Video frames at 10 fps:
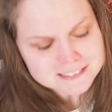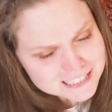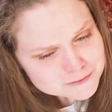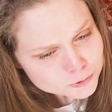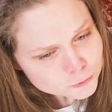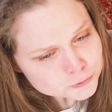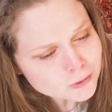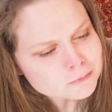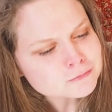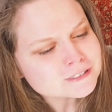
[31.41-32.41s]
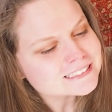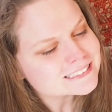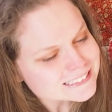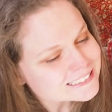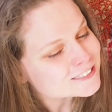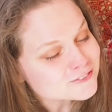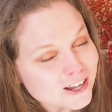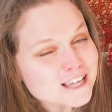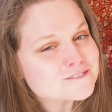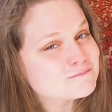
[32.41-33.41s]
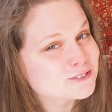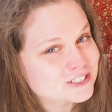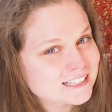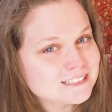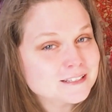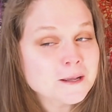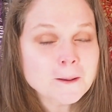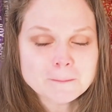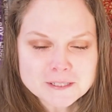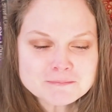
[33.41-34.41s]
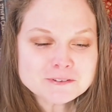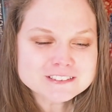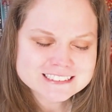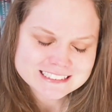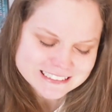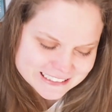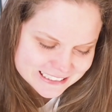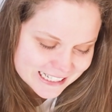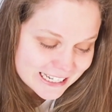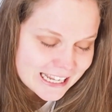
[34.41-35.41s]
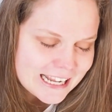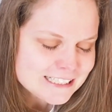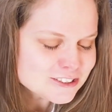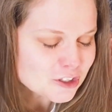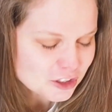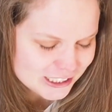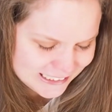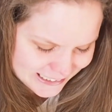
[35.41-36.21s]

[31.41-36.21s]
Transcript: second book was probably 65% people sitting and talking.